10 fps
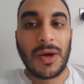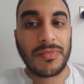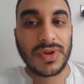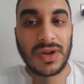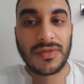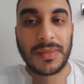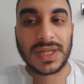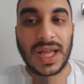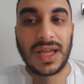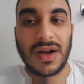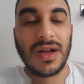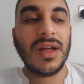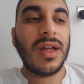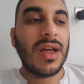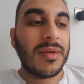I'll print off my data,
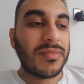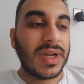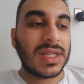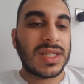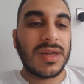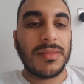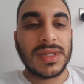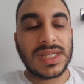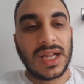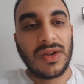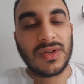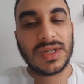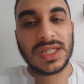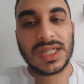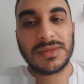bring it to them and say, look,
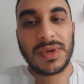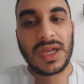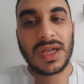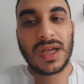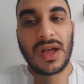this is me.